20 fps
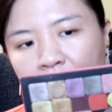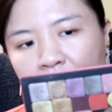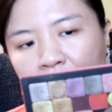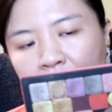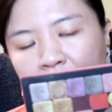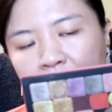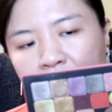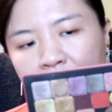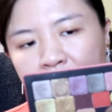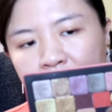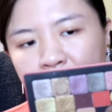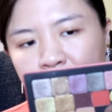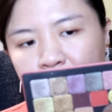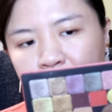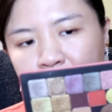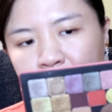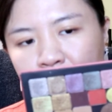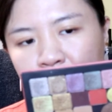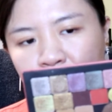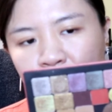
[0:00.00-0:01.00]
And these
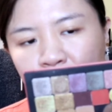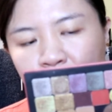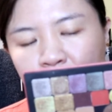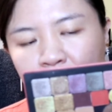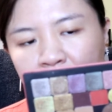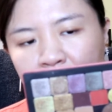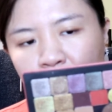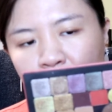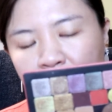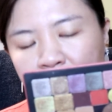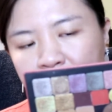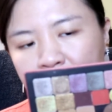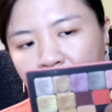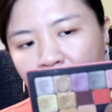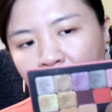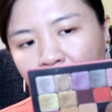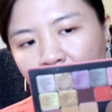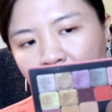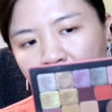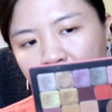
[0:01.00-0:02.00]
two big ones
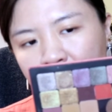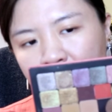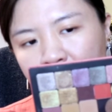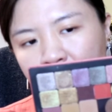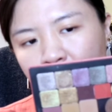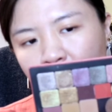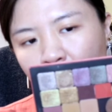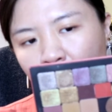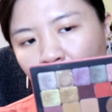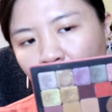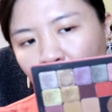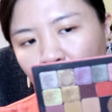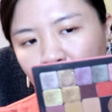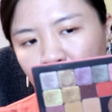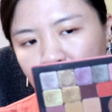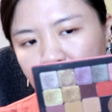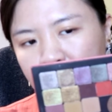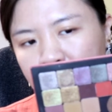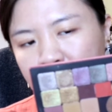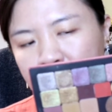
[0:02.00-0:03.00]
are
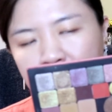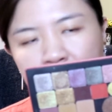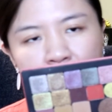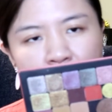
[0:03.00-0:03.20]
old